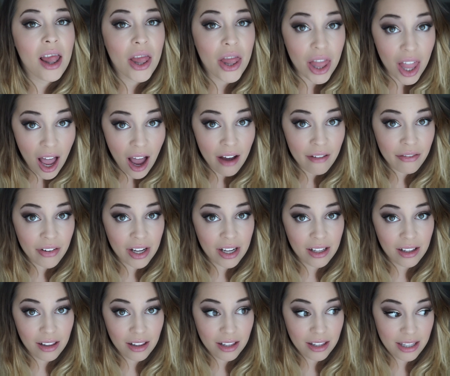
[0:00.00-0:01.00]
love
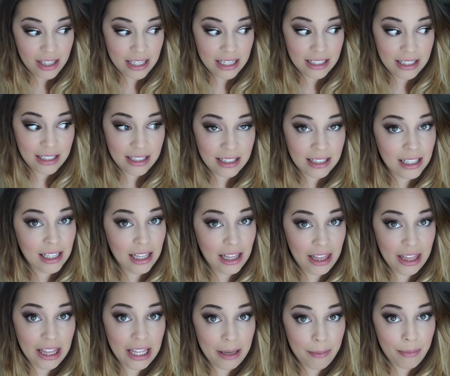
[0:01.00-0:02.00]
this
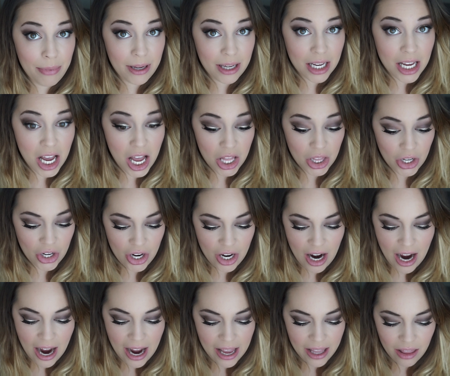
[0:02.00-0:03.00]
lip color.
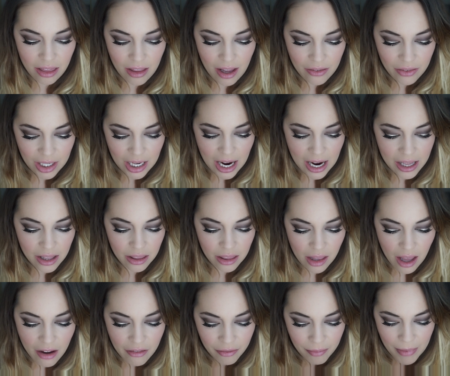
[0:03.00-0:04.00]
I love it. I
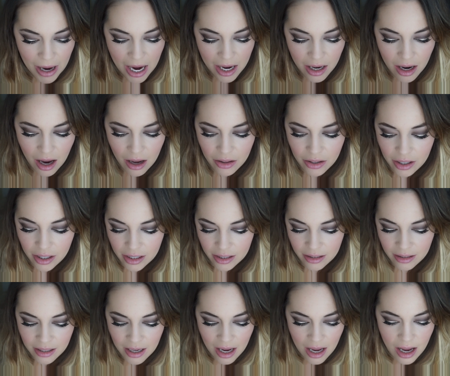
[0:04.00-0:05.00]
love matte
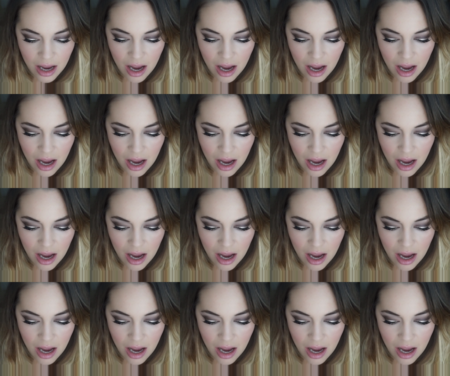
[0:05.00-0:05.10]
colors.